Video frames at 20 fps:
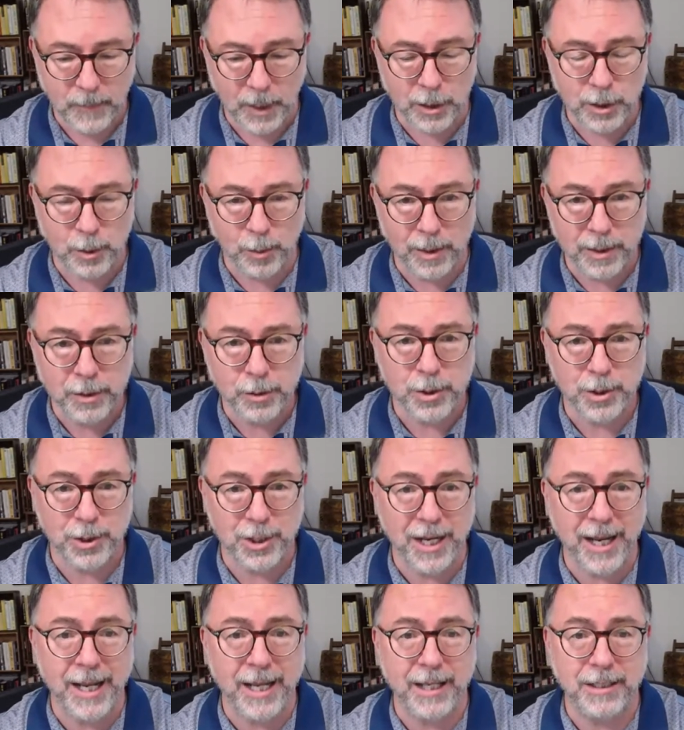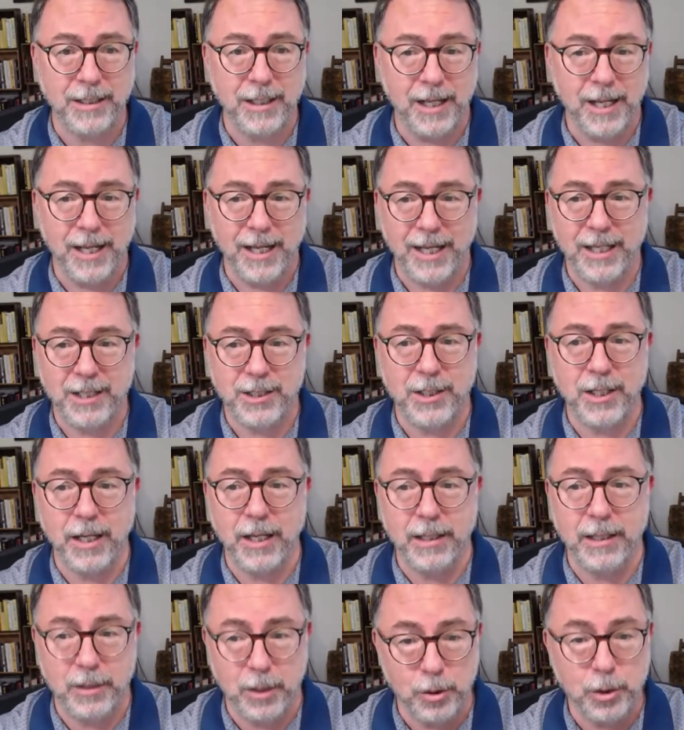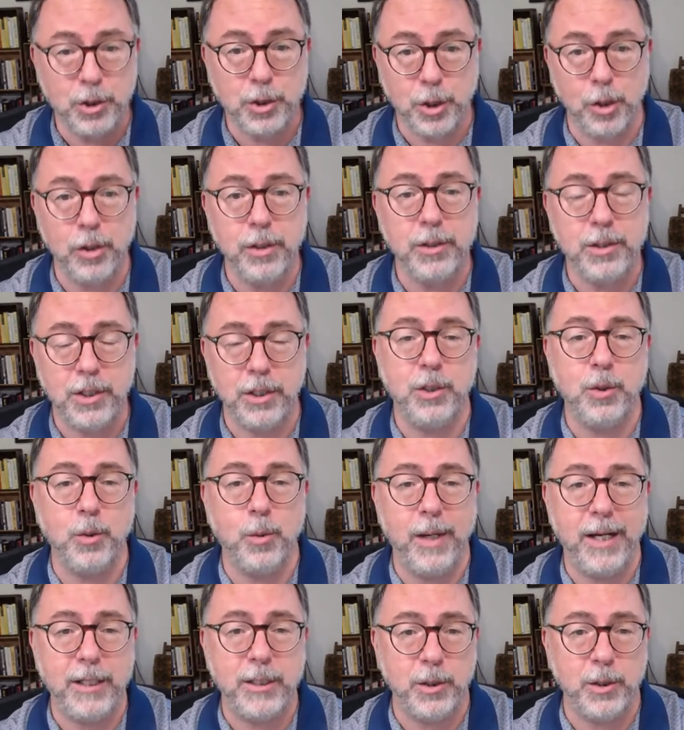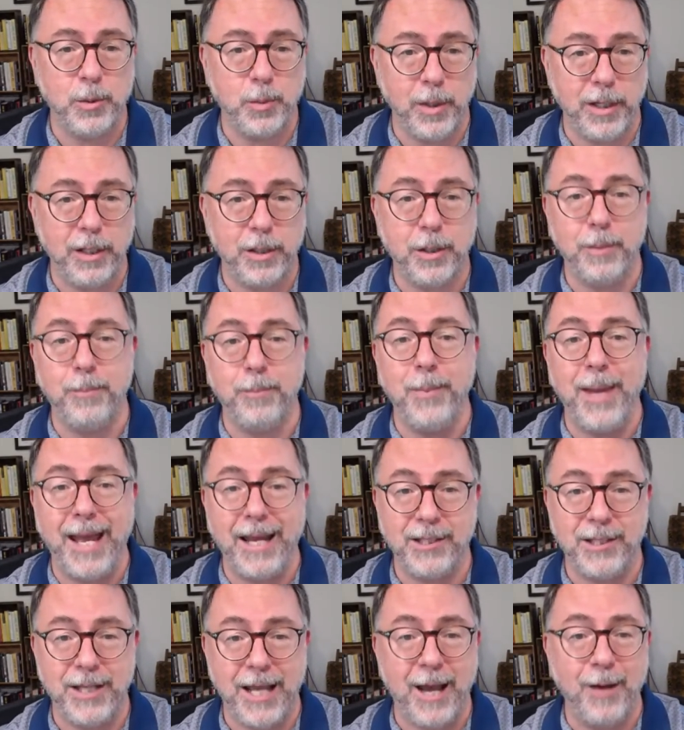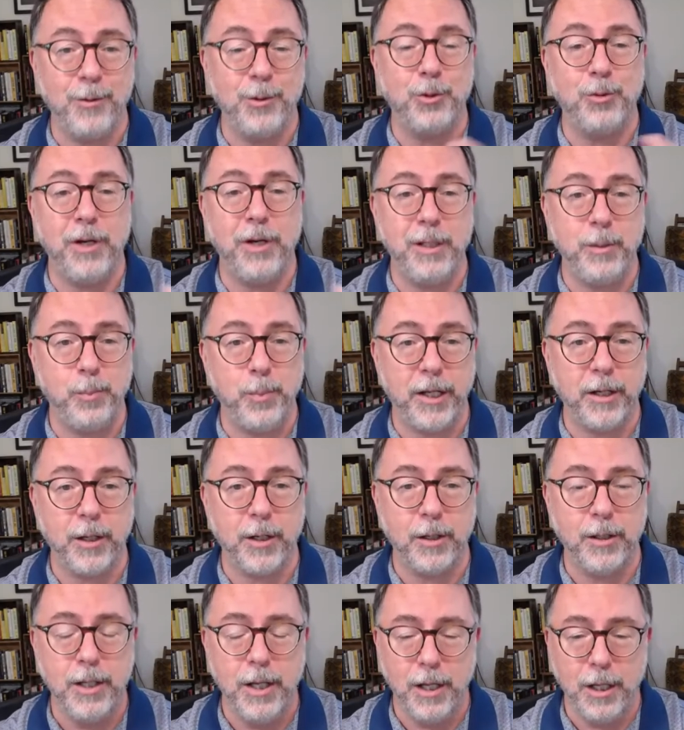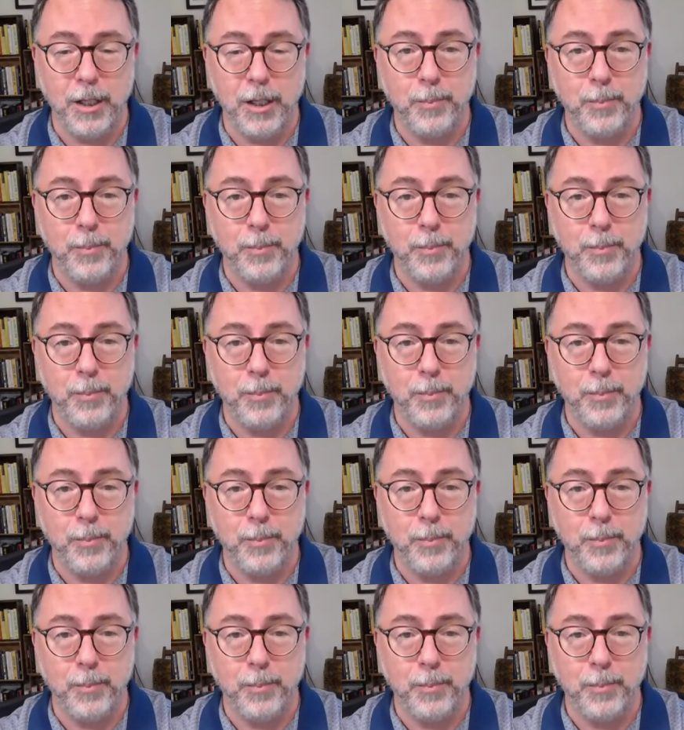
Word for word: you understand it's there's certain situations where you could max out and trade bigger.